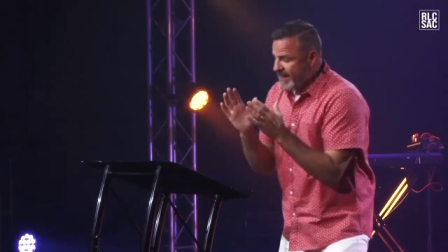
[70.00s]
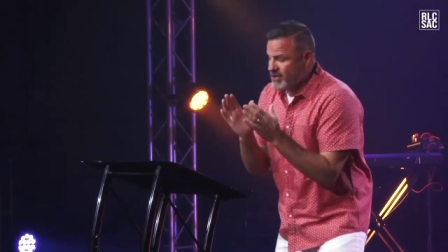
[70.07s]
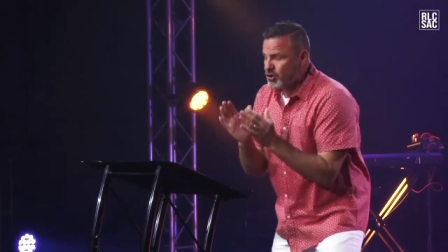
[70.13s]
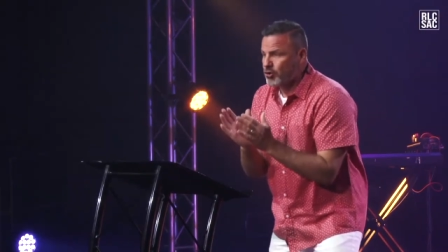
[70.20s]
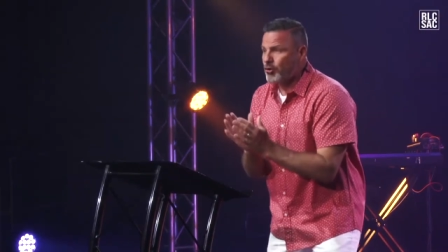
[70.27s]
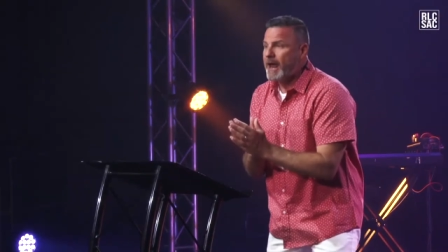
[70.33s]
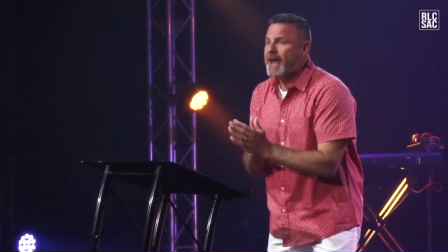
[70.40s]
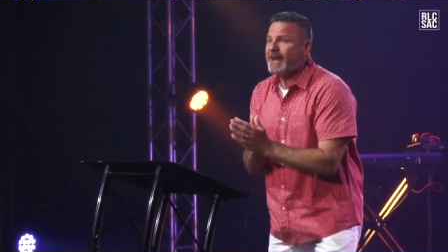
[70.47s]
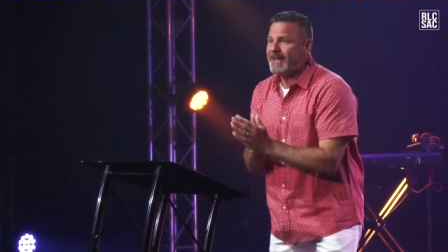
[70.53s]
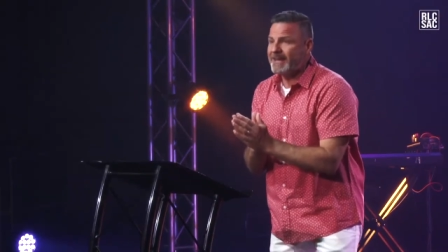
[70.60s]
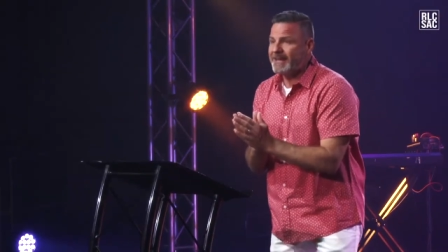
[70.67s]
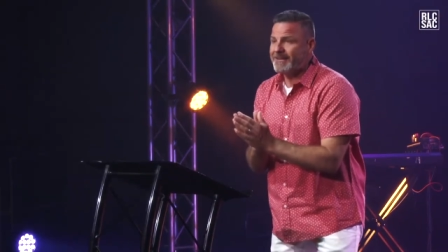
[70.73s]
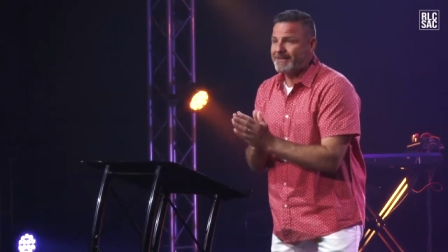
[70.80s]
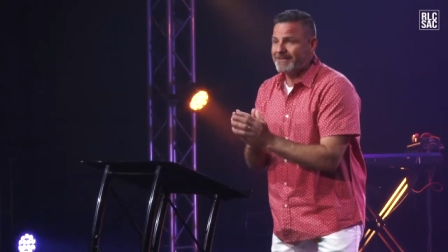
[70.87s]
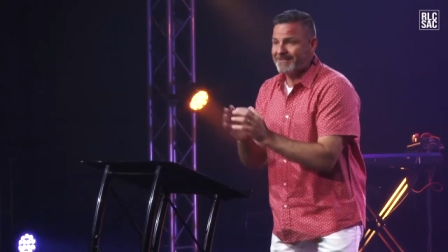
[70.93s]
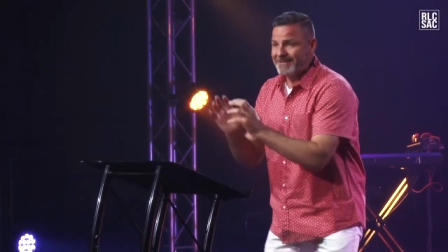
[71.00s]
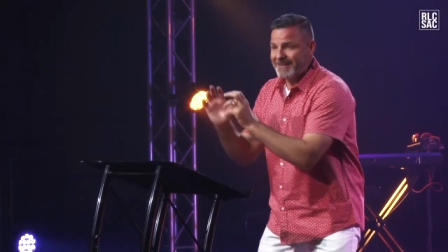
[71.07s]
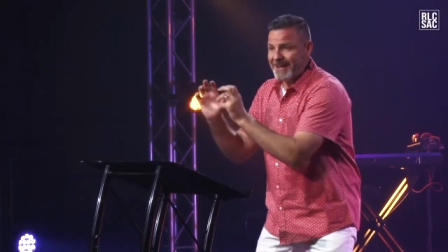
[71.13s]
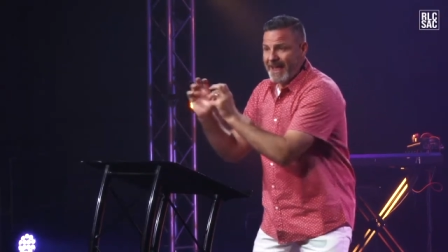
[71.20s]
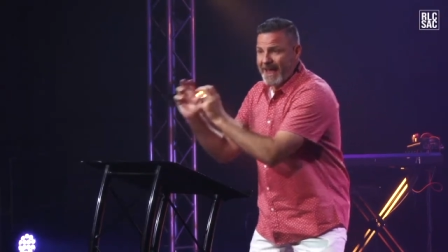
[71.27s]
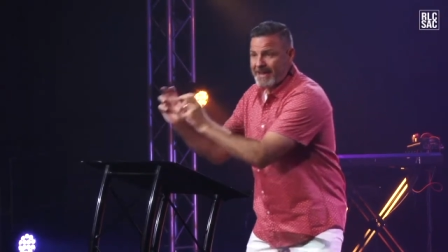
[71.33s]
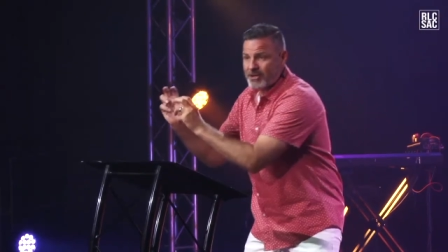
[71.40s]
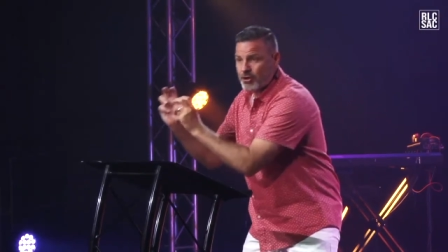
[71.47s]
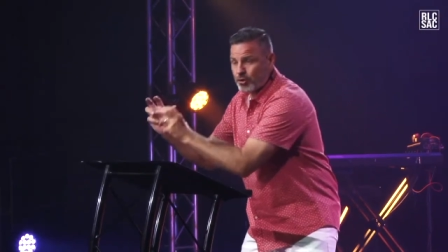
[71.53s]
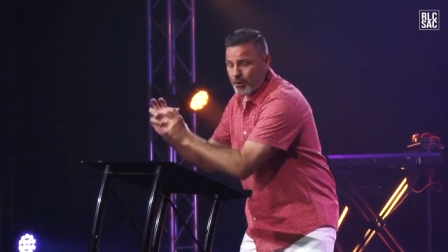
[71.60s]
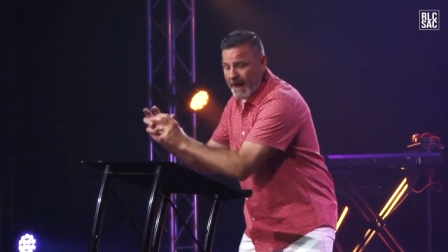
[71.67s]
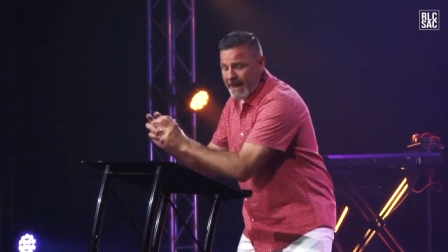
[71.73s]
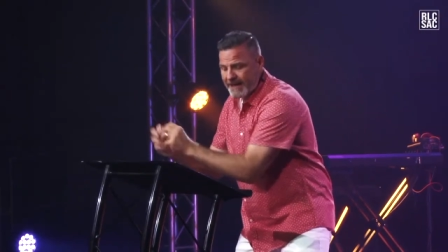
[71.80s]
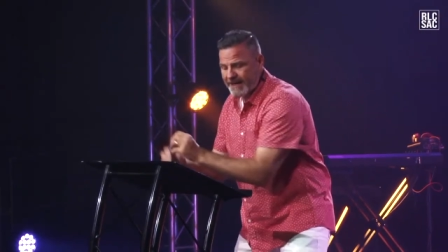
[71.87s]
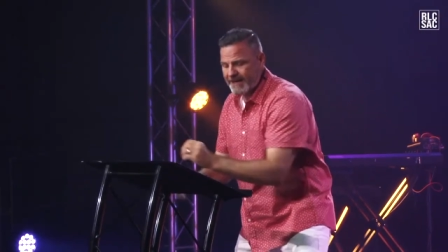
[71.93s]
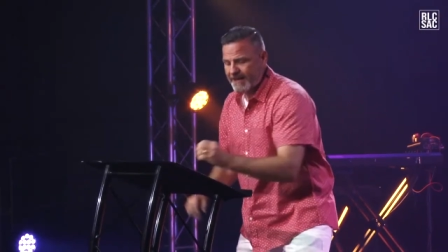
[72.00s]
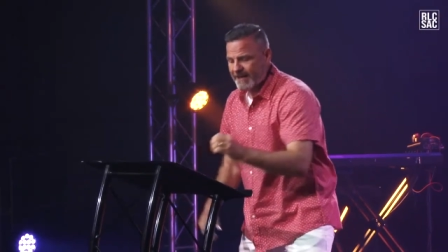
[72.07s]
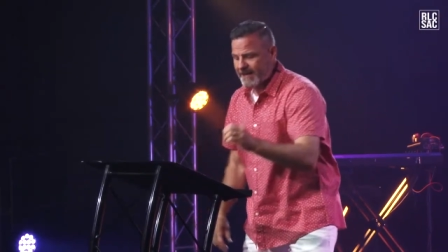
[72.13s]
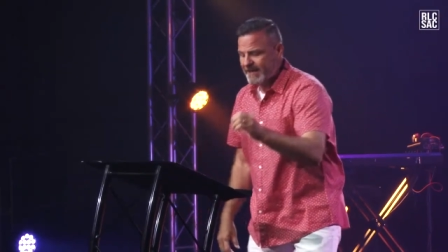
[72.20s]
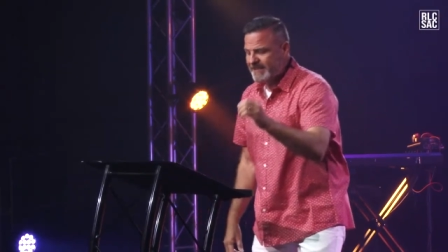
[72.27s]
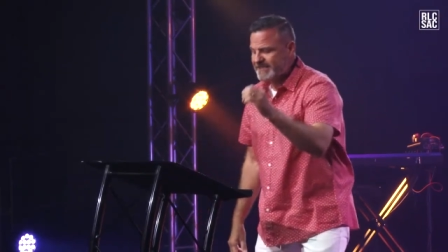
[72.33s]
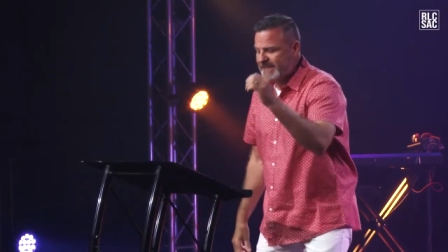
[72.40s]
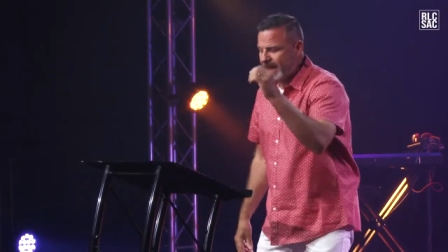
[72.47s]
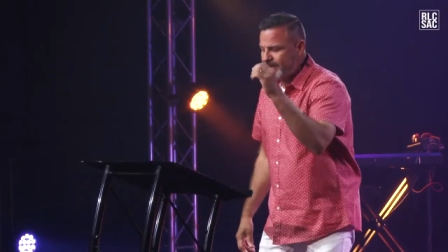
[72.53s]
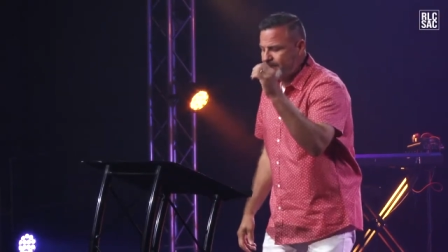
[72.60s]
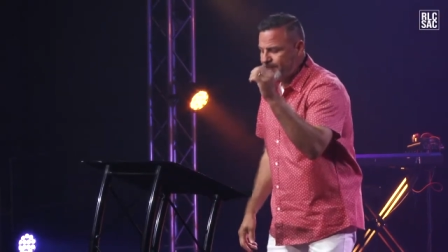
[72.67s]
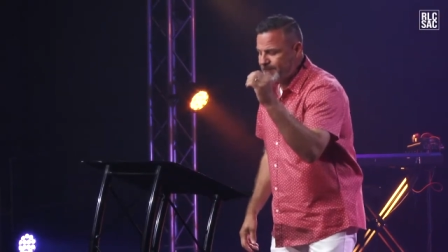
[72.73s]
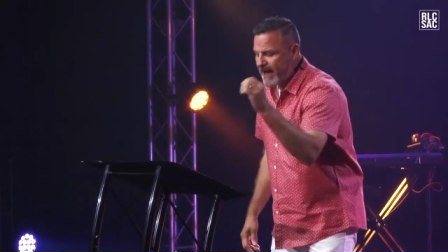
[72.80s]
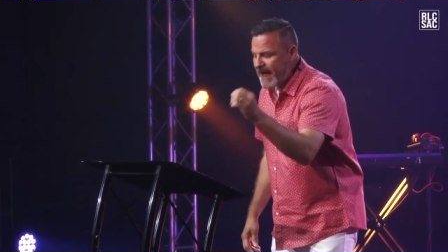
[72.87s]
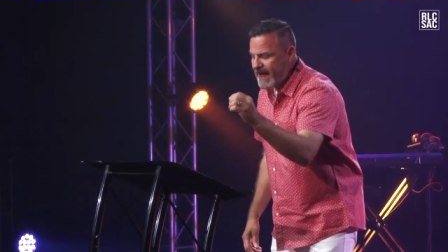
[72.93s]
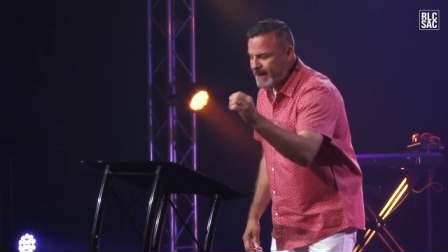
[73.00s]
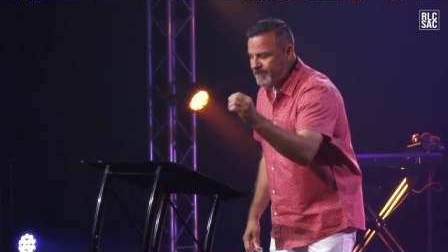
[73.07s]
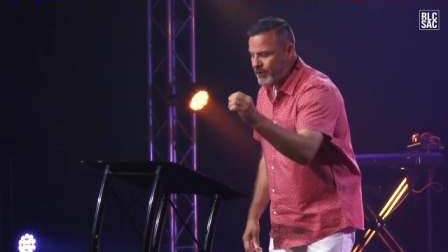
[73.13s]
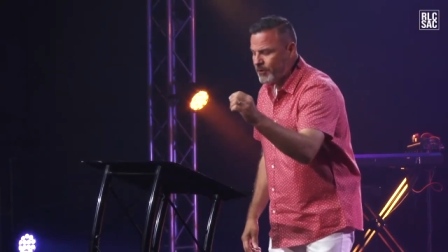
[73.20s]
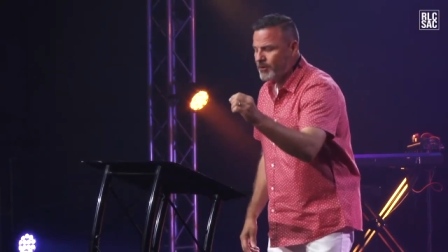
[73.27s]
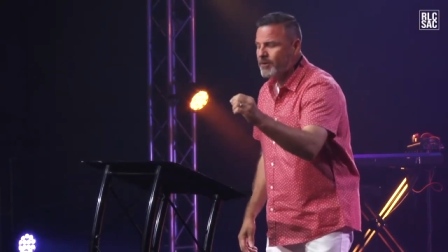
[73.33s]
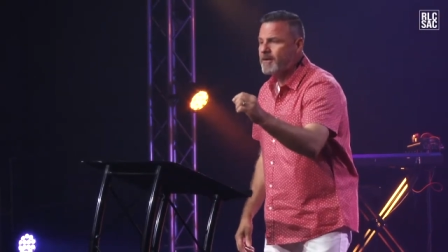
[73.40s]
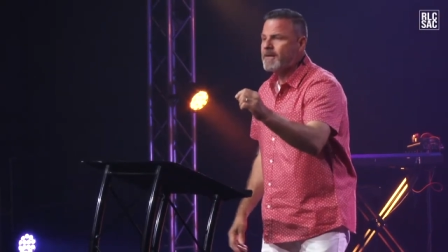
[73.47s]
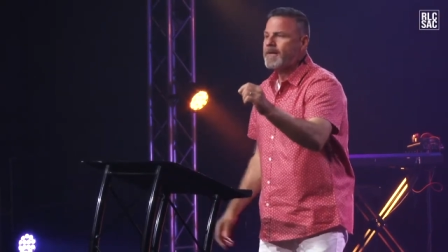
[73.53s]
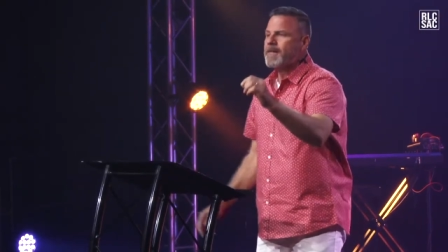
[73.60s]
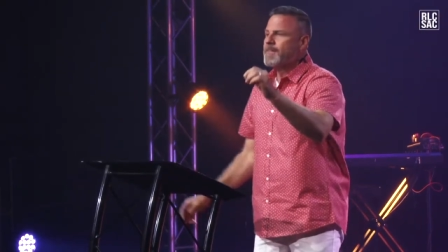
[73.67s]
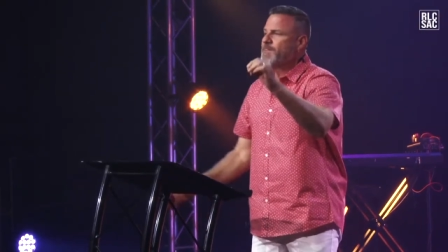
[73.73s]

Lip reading: A credit is a favor